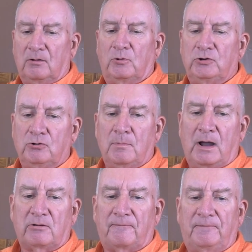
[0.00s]
When you
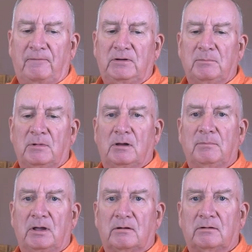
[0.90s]
mount a 50
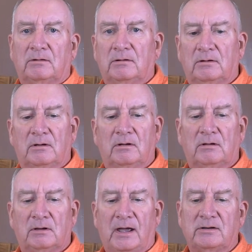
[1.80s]
millimeter
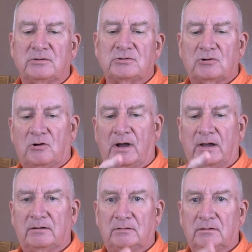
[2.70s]
lens
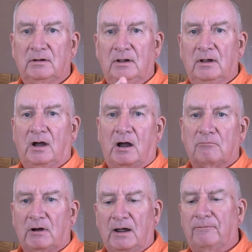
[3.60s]
on a
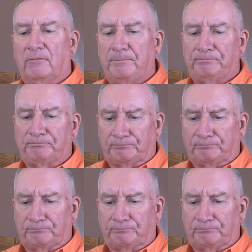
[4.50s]
rifle,